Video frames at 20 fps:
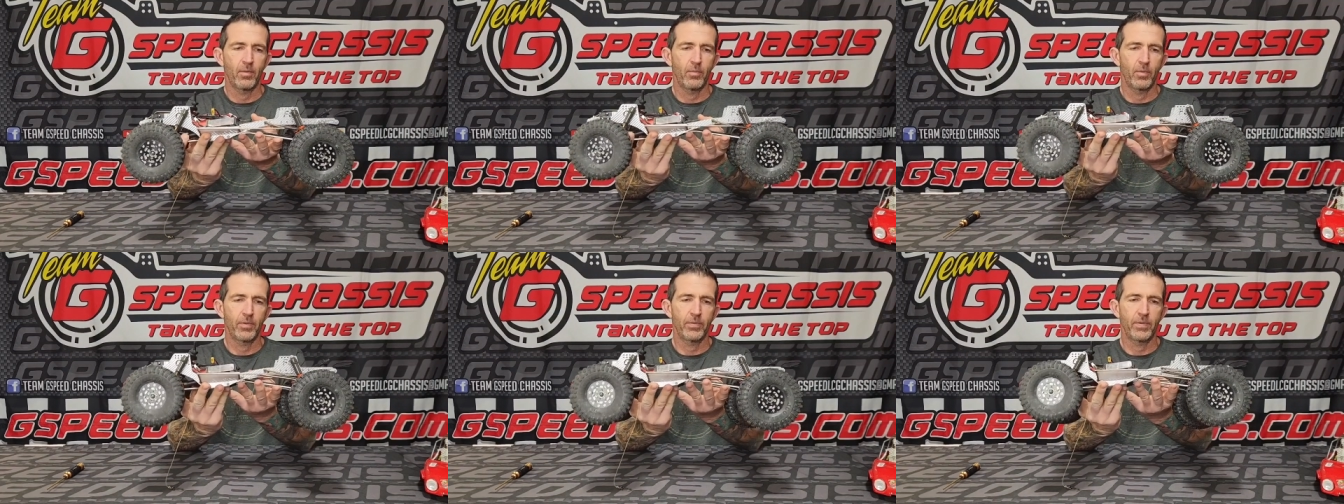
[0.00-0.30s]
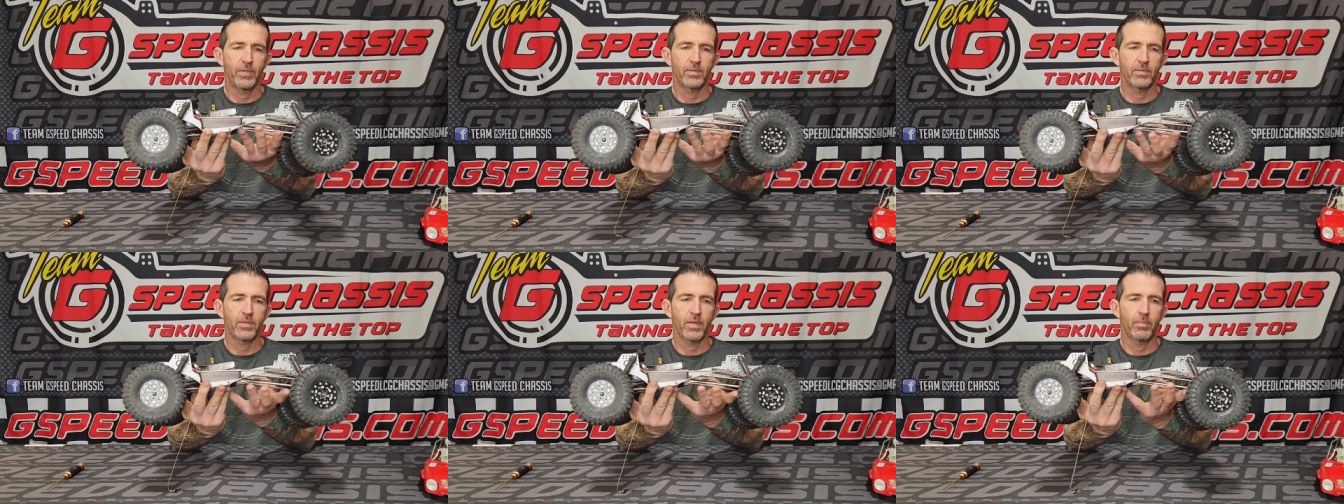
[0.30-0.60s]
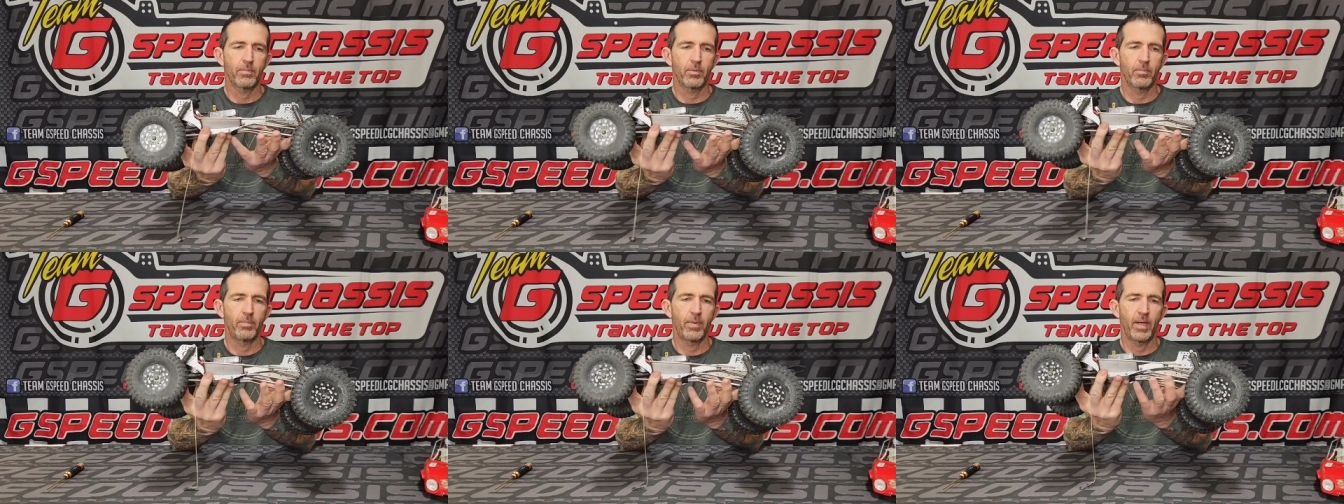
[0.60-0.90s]
with these
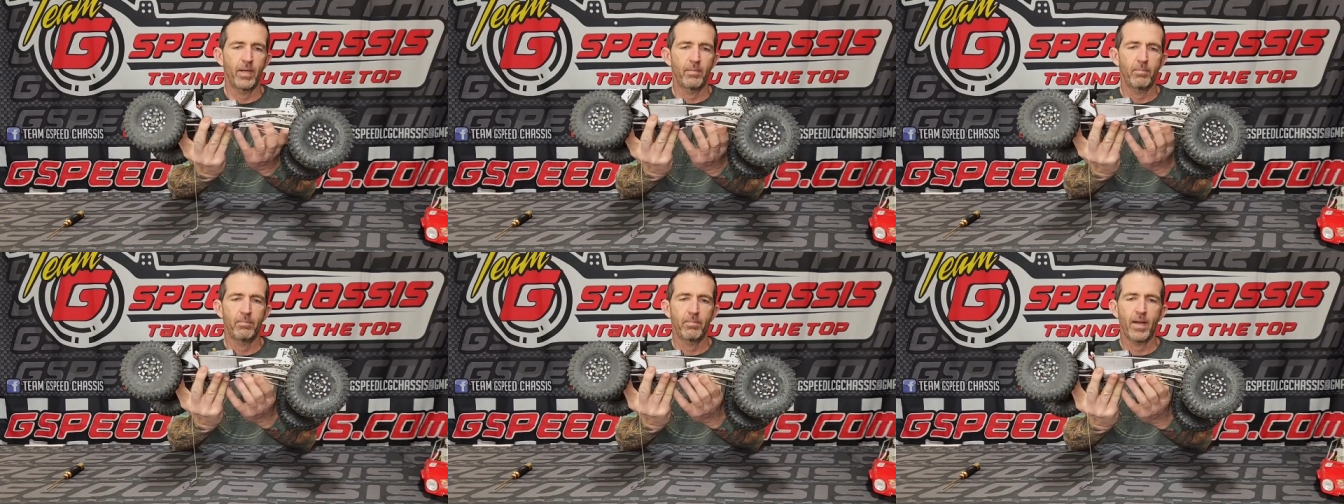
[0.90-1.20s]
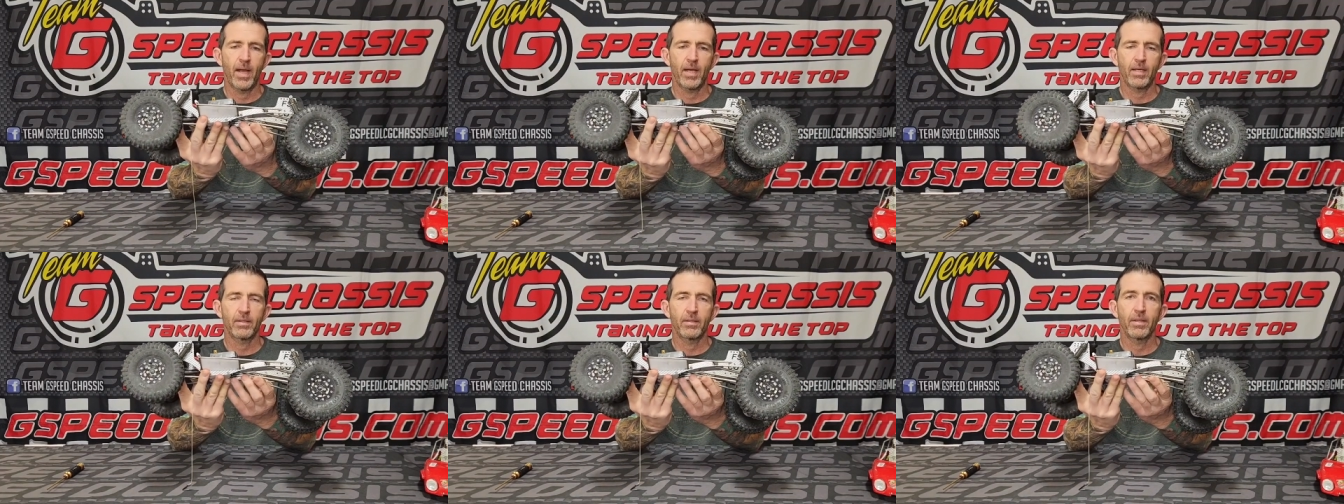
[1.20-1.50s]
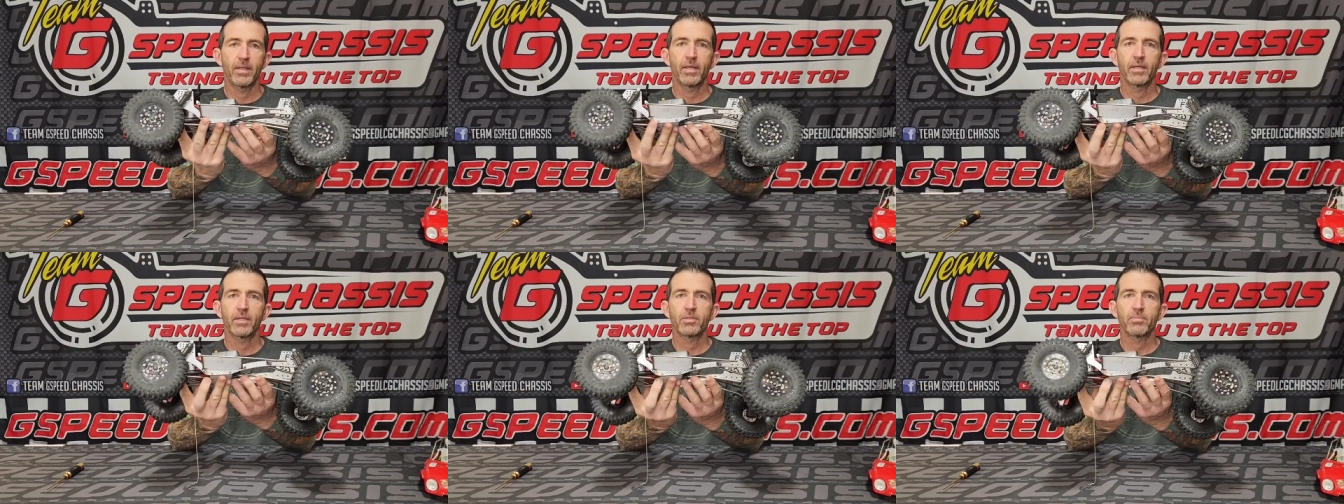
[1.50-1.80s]
double bent back
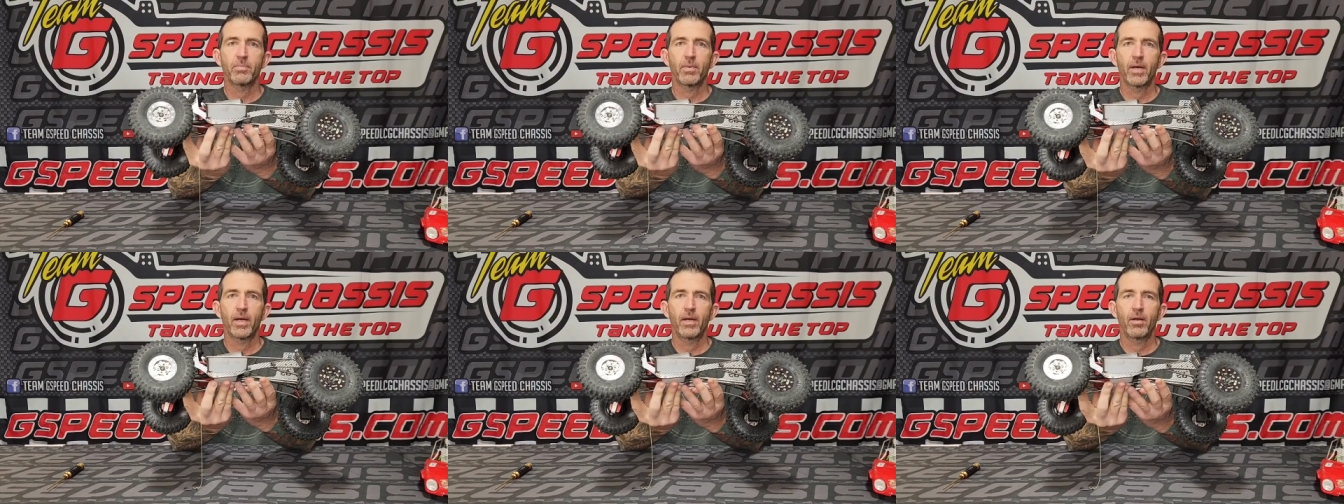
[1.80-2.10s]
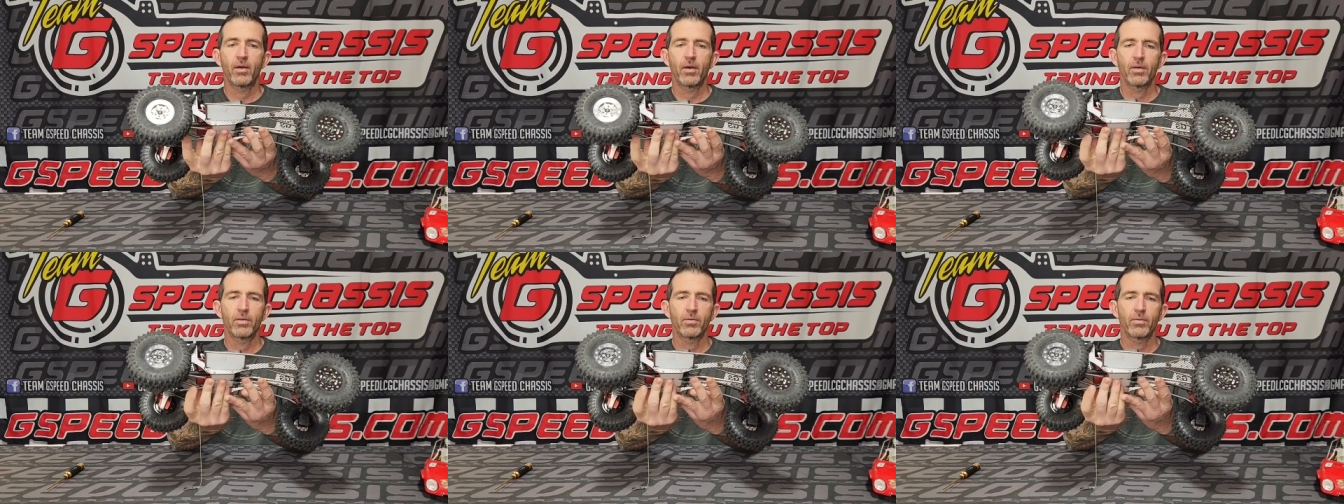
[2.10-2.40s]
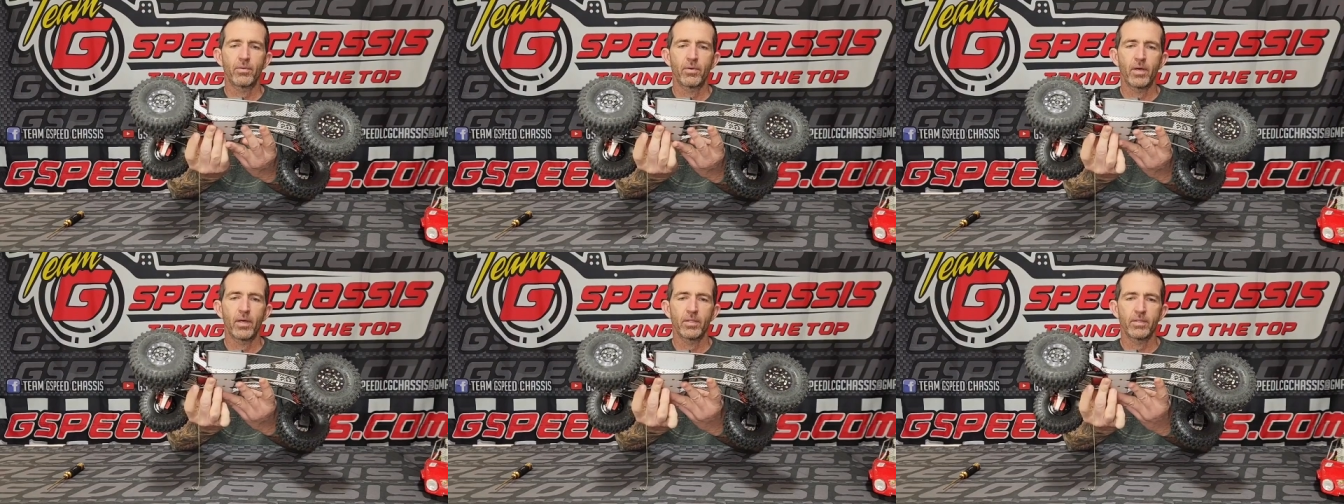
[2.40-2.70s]
links by
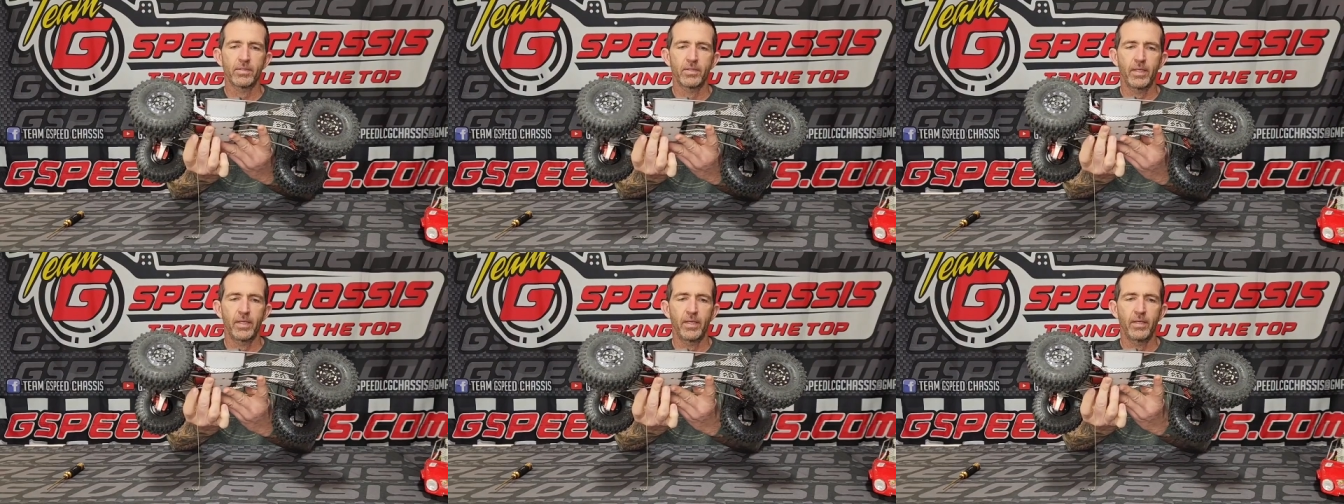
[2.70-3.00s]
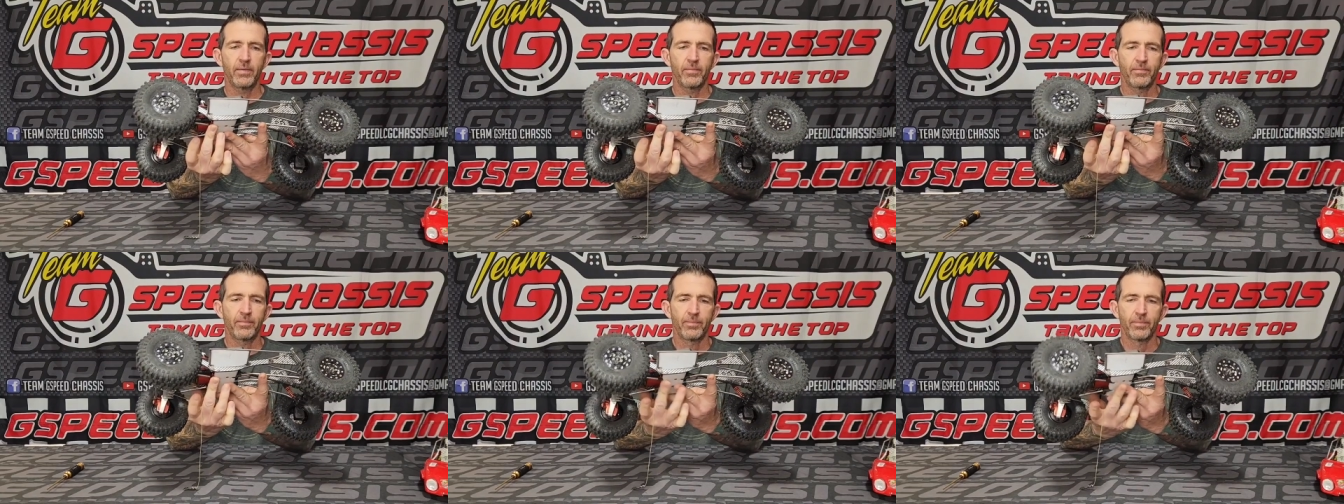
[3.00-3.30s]
Hardcorerc RC.